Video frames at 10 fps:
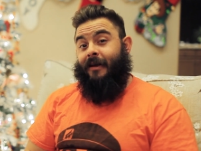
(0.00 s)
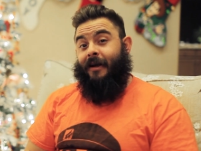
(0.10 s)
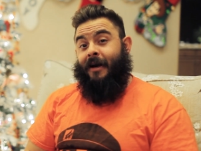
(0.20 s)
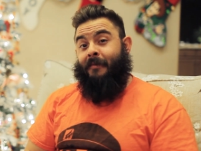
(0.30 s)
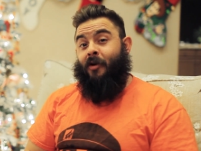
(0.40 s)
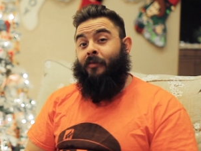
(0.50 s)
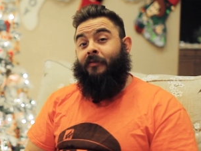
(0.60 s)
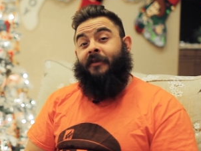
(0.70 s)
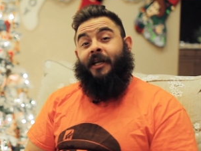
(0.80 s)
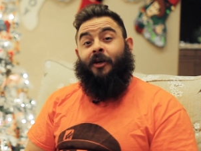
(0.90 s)
uh, mobile
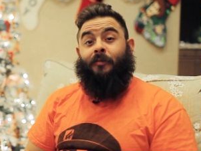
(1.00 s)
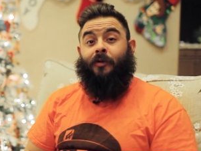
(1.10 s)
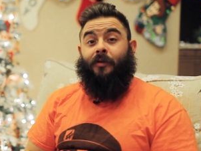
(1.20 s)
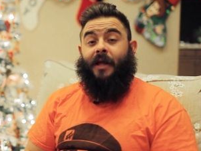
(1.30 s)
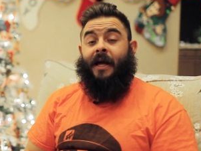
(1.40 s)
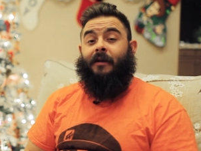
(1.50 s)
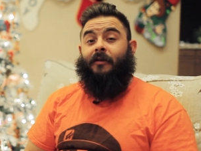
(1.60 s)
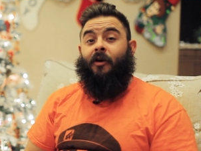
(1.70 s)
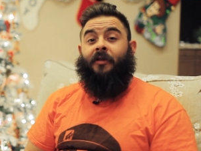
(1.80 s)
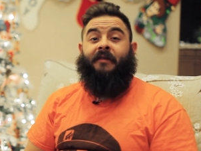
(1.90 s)
video booth at
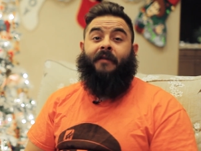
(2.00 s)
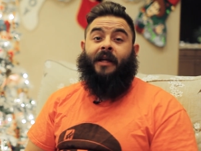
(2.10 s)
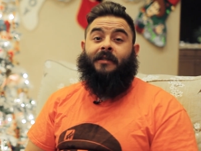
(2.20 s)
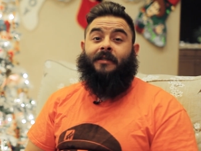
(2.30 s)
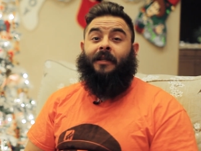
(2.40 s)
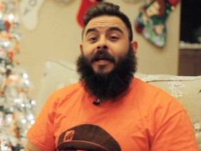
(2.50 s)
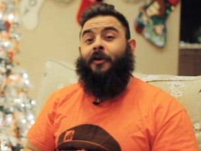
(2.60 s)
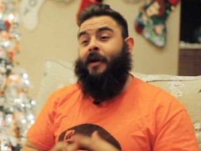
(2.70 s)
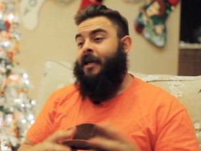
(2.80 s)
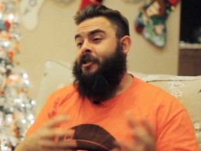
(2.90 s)
all the events to let
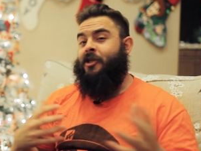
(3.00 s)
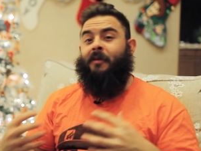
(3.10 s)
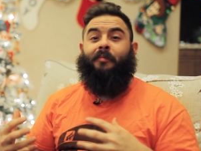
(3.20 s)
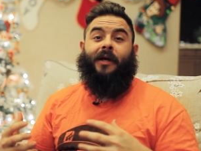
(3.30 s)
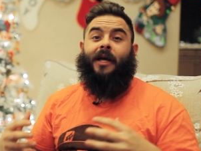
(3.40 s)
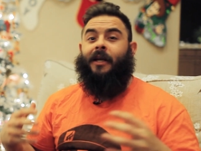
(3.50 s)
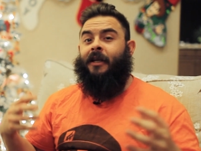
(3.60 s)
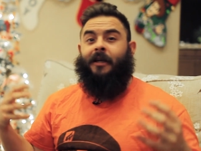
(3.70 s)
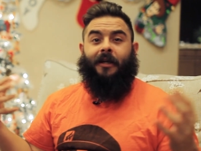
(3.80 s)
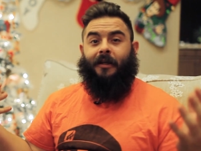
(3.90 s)
you guys jump in
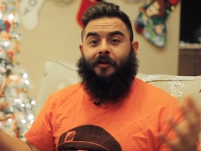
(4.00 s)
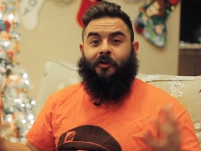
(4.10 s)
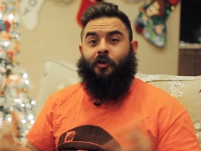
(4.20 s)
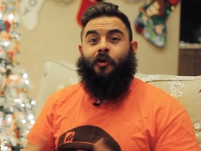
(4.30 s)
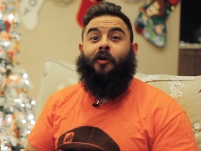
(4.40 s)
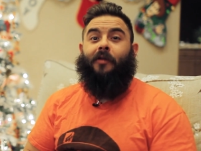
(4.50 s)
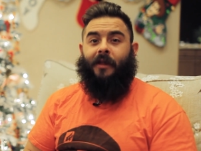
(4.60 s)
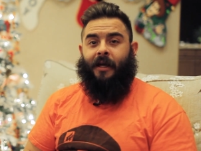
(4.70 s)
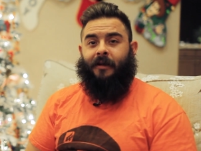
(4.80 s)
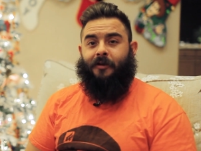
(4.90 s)
and do your
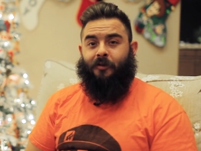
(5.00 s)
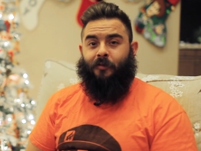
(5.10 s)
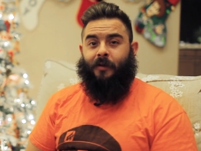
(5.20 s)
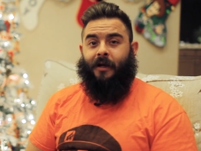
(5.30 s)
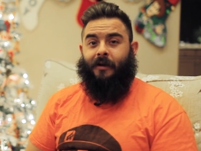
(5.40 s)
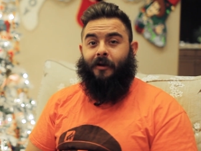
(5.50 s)
thing, to uh,